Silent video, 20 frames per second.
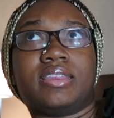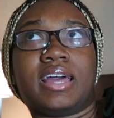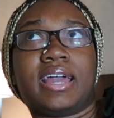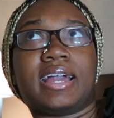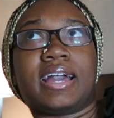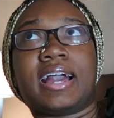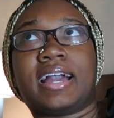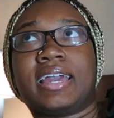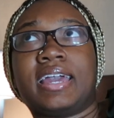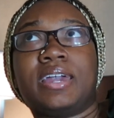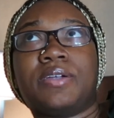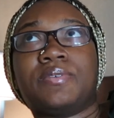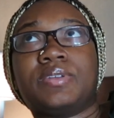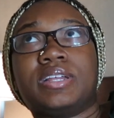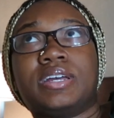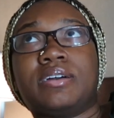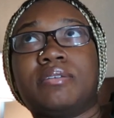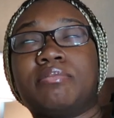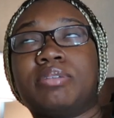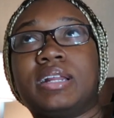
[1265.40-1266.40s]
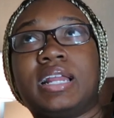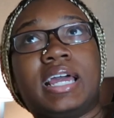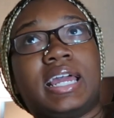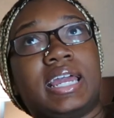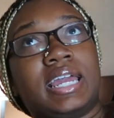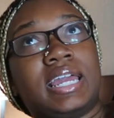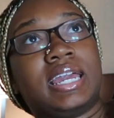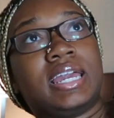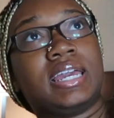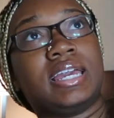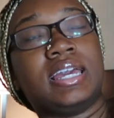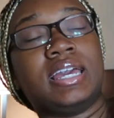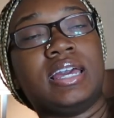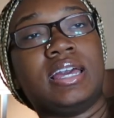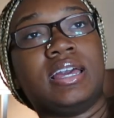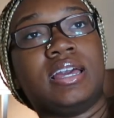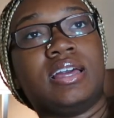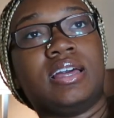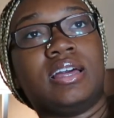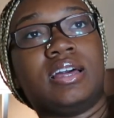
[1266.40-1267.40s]
Like, I can't really complain,
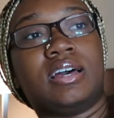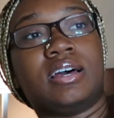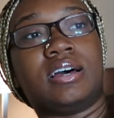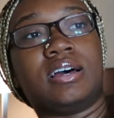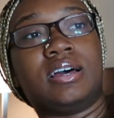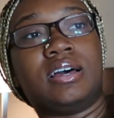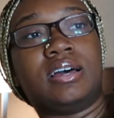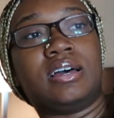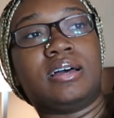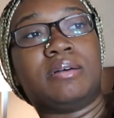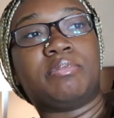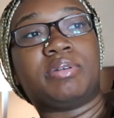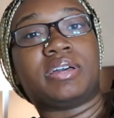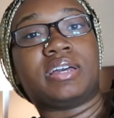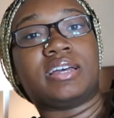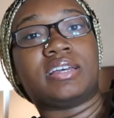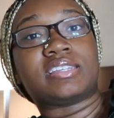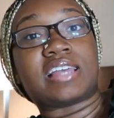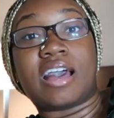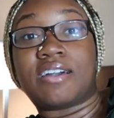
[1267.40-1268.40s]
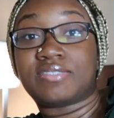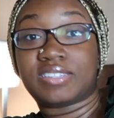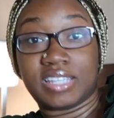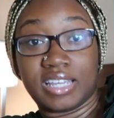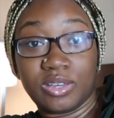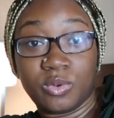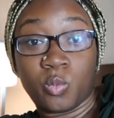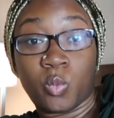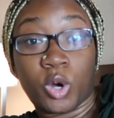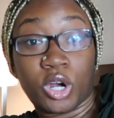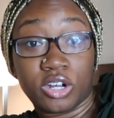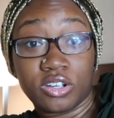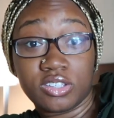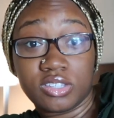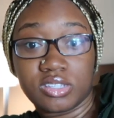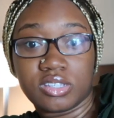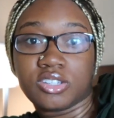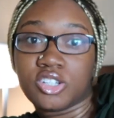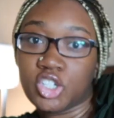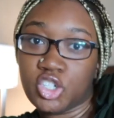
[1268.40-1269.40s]
because I've seen worse
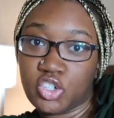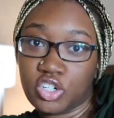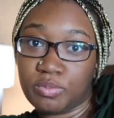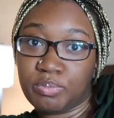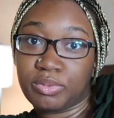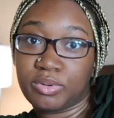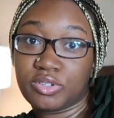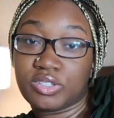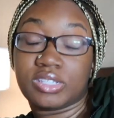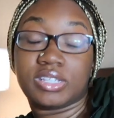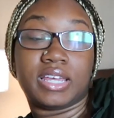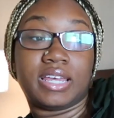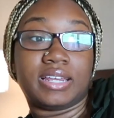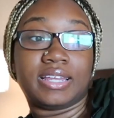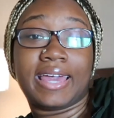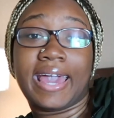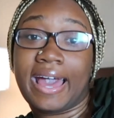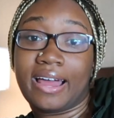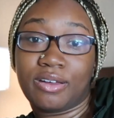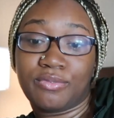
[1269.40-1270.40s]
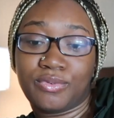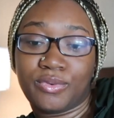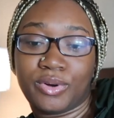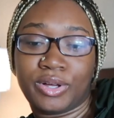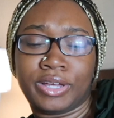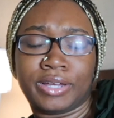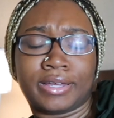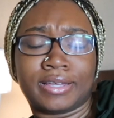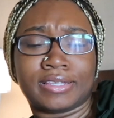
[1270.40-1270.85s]
strippers in California,